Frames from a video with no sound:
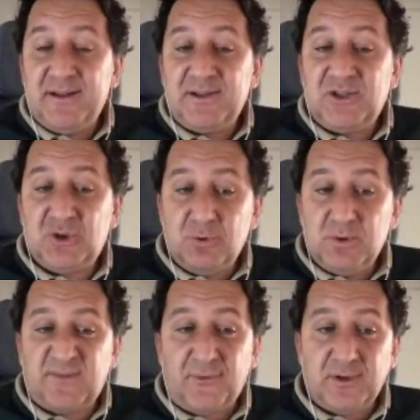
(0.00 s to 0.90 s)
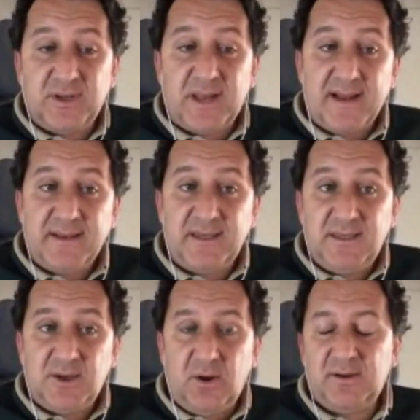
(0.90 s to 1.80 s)
choose for the
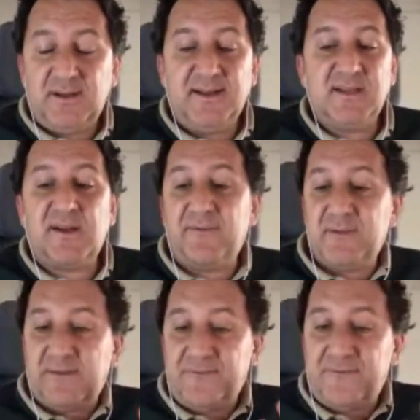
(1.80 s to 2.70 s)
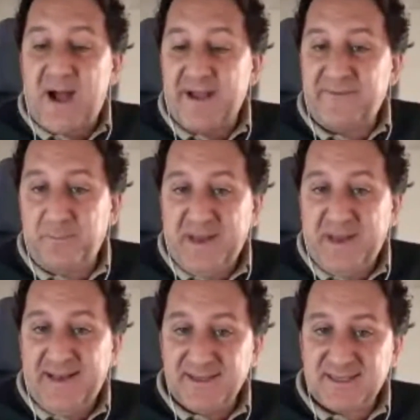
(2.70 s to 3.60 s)
lighting talk the 5
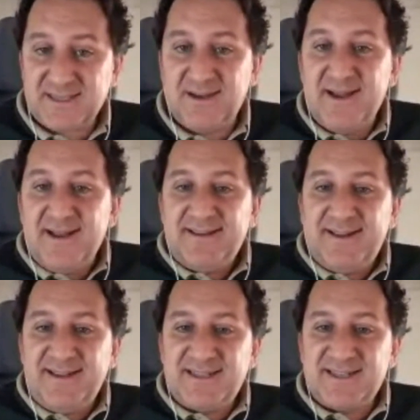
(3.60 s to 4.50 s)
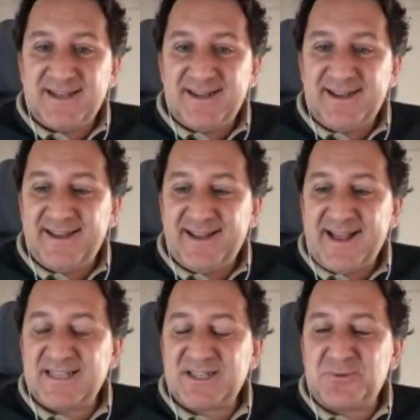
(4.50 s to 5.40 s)
minutes that is
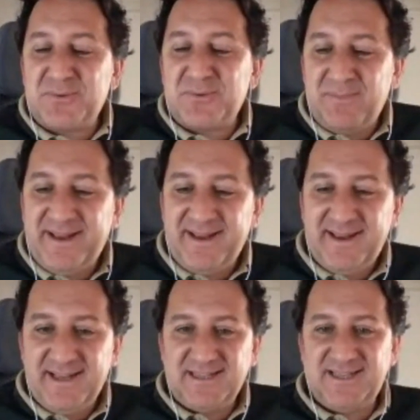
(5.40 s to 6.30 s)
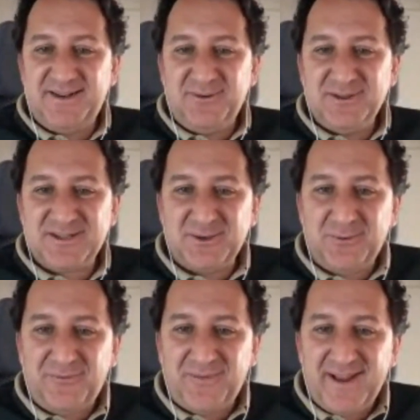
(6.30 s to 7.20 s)
extremely easy also
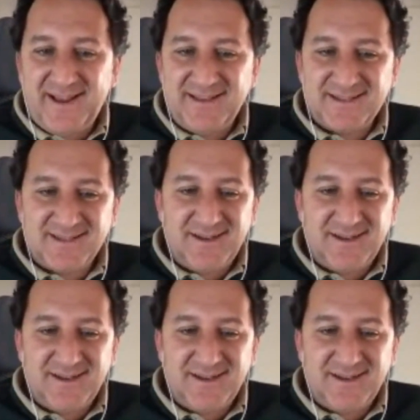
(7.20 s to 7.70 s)
to face.